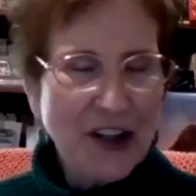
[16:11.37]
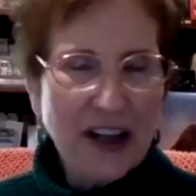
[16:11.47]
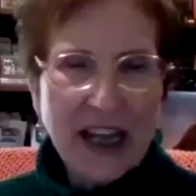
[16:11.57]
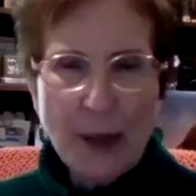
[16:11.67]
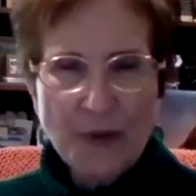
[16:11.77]

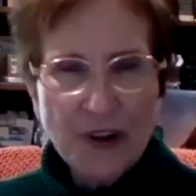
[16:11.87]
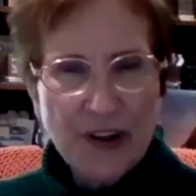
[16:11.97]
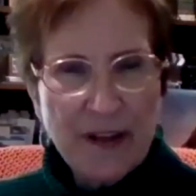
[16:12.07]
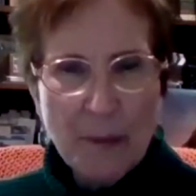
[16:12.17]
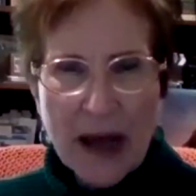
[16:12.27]
They keep
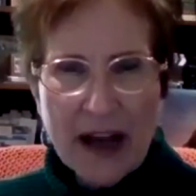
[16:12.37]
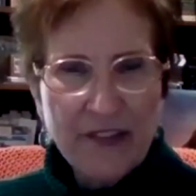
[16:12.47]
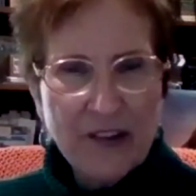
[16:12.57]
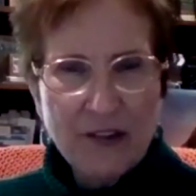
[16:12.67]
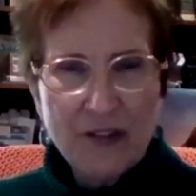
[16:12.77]
turning their
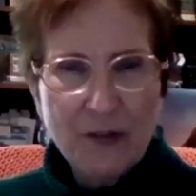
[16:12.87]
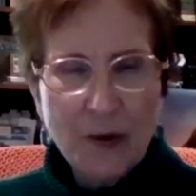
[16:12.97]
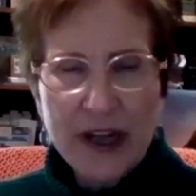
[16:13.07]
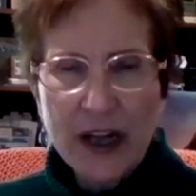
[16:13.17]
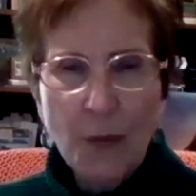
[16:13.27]
backs and
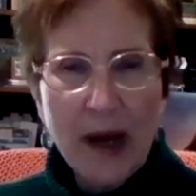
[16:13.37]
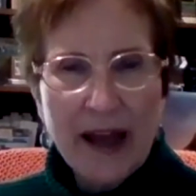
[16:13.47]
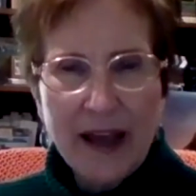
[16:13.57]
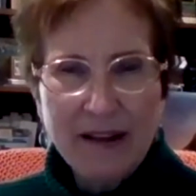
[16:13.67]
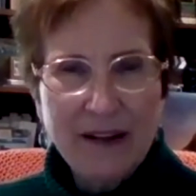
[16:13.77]
running
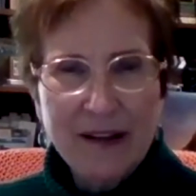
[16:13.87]
away.